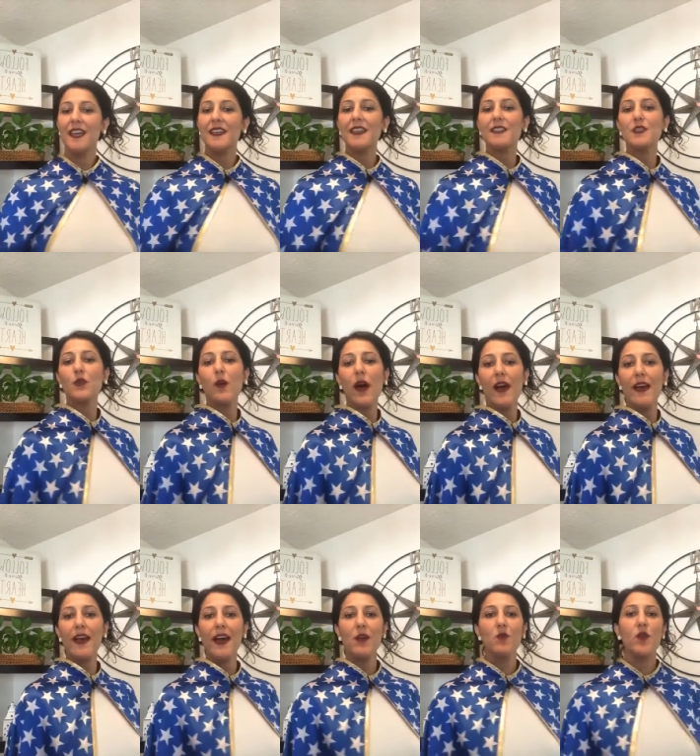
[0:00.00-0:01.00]
That's
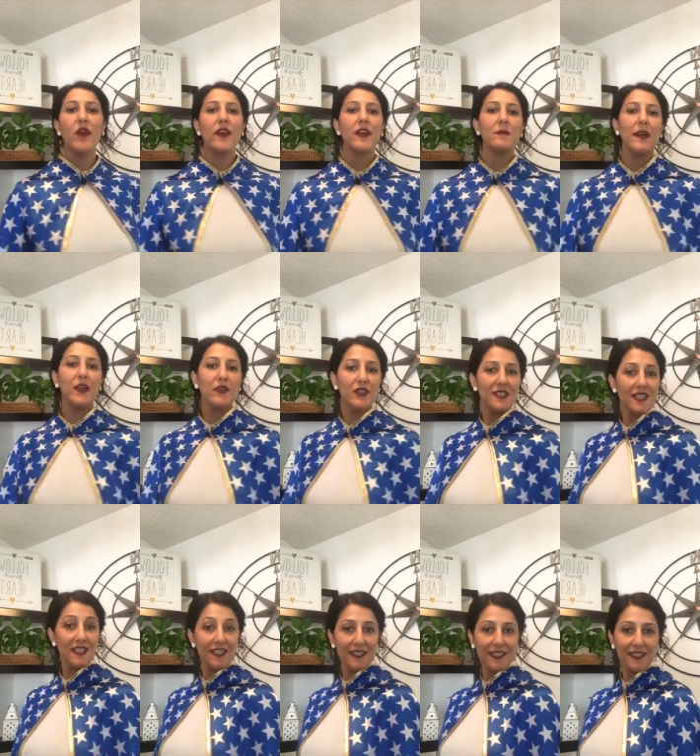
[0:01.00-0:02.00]
why I'm wearing my
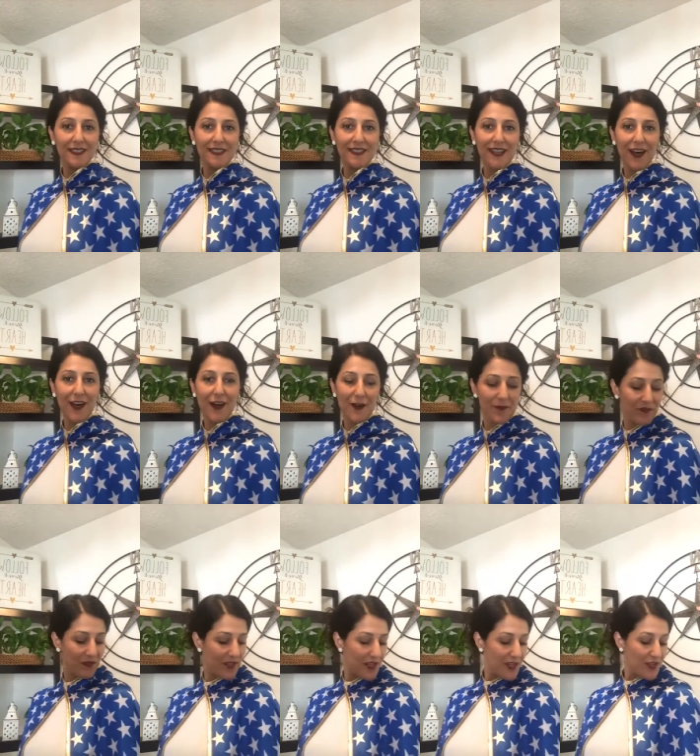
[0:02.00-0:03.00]
ridiculous um,
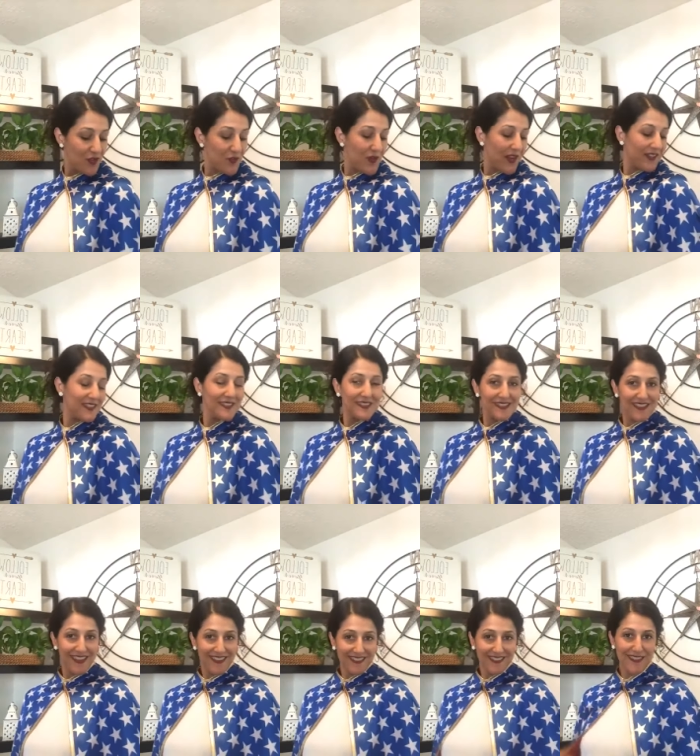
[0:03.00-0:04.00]
United
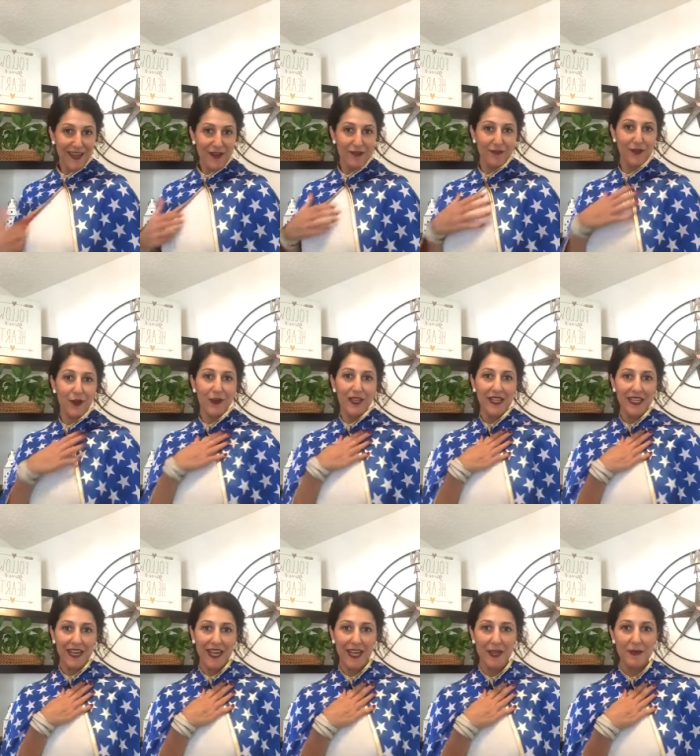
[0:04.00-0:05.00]
States uh, voting
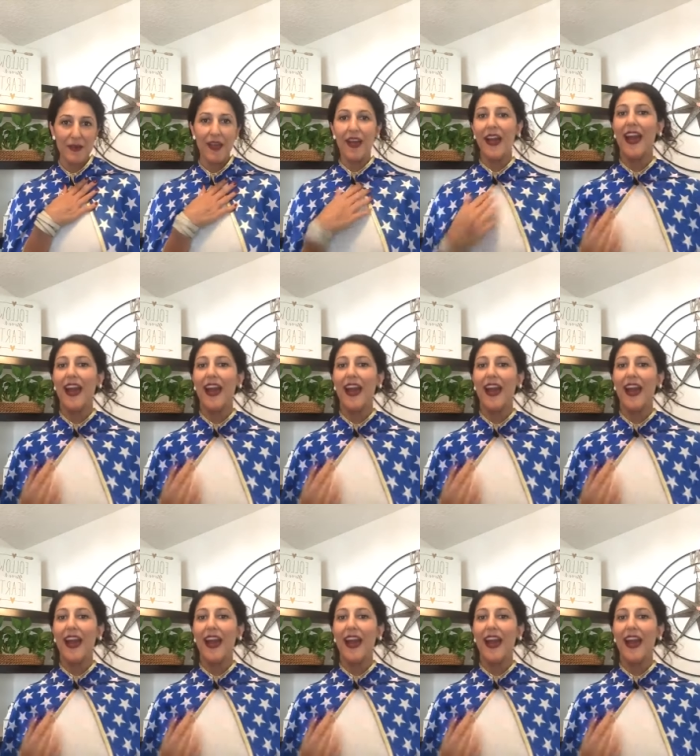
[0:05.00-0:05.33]
cape.